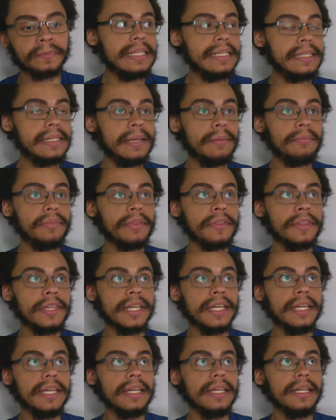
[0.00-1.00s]

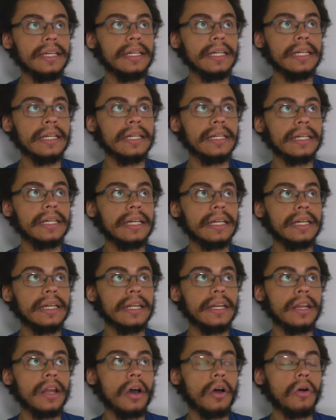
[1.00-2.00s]
Sympathy,
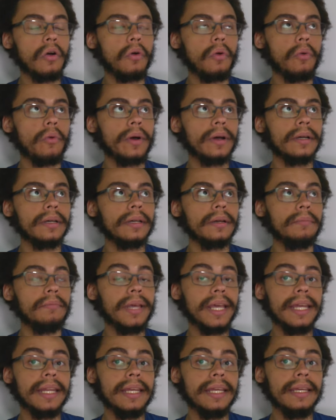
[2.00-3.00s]
no.
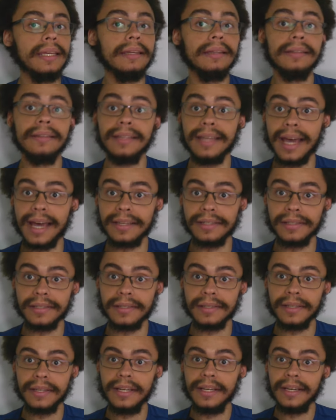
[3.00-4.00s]
Pity,
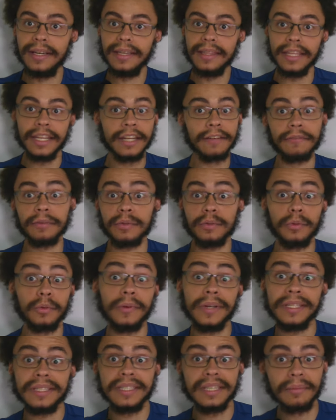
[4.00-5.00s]
yes. The difference
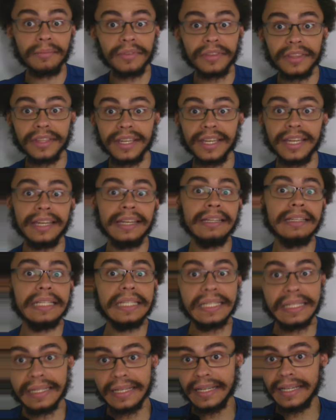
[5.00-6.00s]
between sympathy
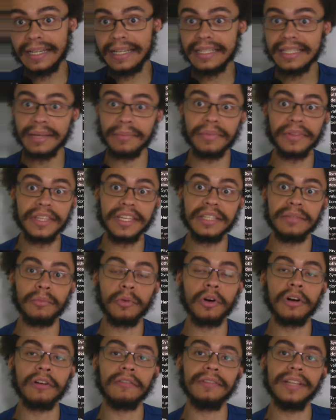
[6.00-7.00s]
is sympathy is
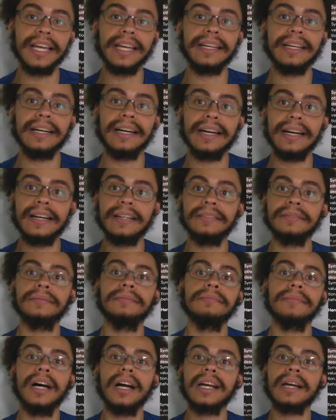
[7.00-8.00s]
more of like a
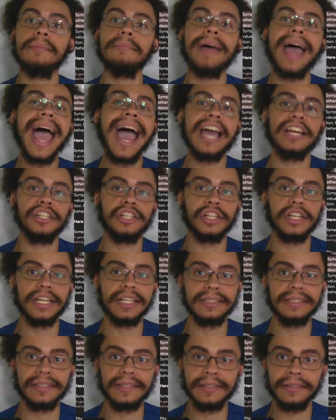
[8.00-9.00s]

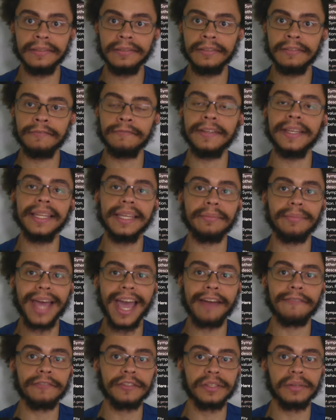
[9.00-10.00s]
compassionate feeling
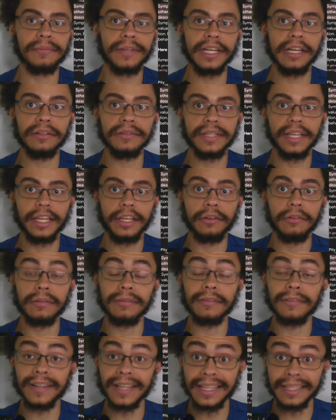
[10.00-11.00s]
bad for somebody else, like you
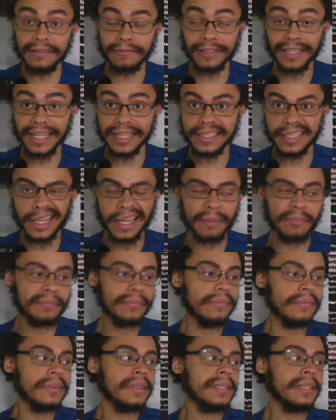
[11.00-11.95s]
can relate to them.